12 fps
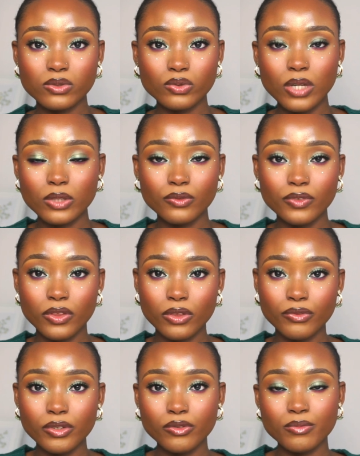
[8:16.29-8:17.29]
out of the
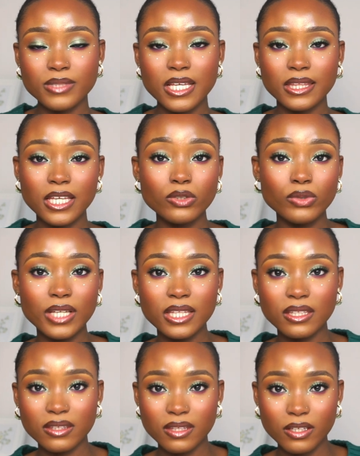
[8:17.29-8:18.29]
3 rooms, and then you get
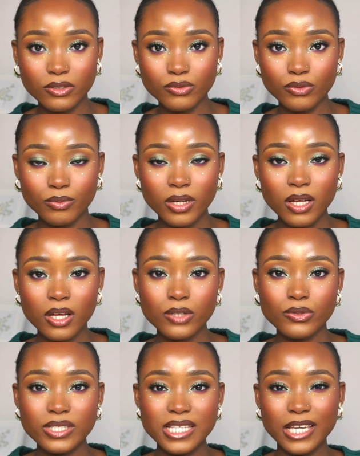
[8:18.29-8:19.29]
the 3rd room.
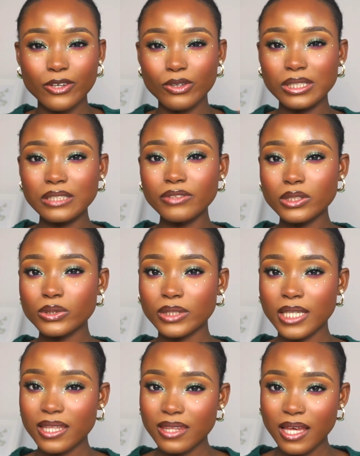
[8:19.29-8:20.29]
So it's like you're living
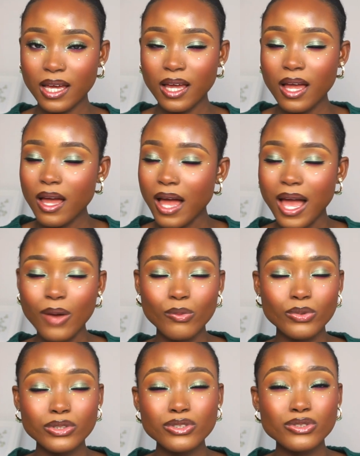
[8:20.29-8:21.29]
together. I
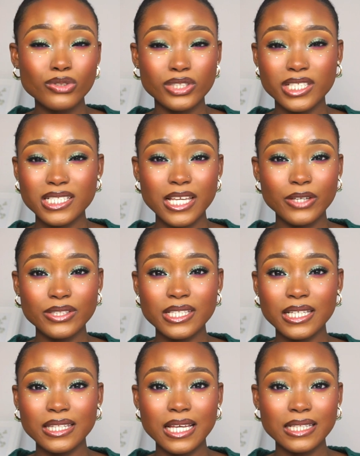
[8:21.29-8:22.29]
wouldn't suggest that you
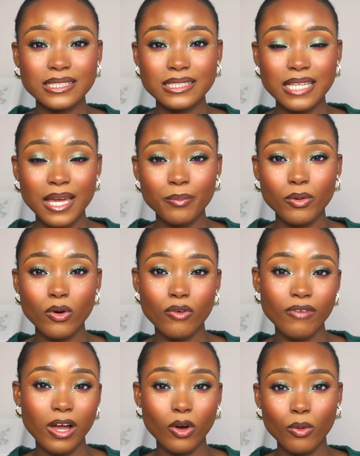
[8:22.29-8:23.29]
take that type
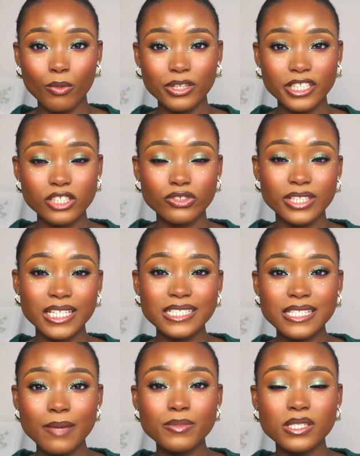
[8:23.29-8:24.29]
of accommodation,
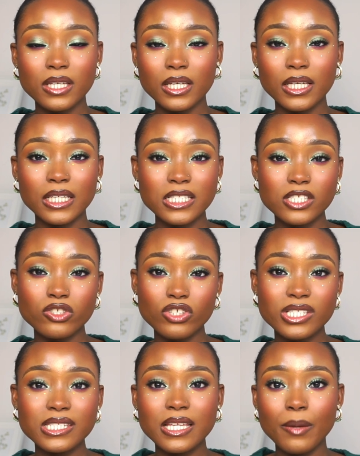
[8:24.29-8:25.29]
except it's
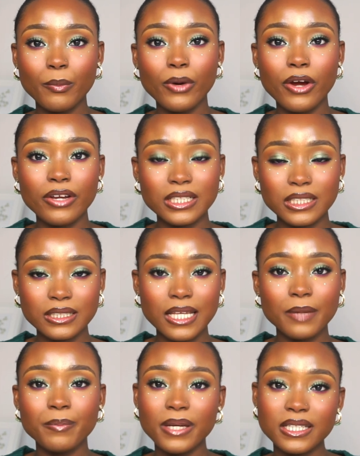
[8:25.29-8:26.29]
just temporarily,
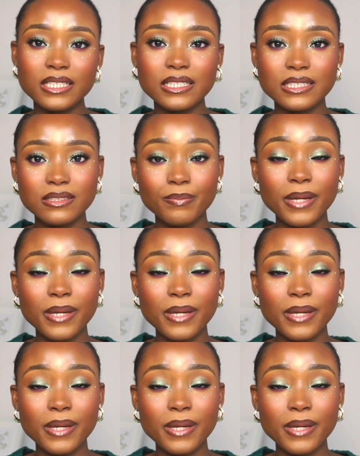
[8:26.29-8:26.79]
like pending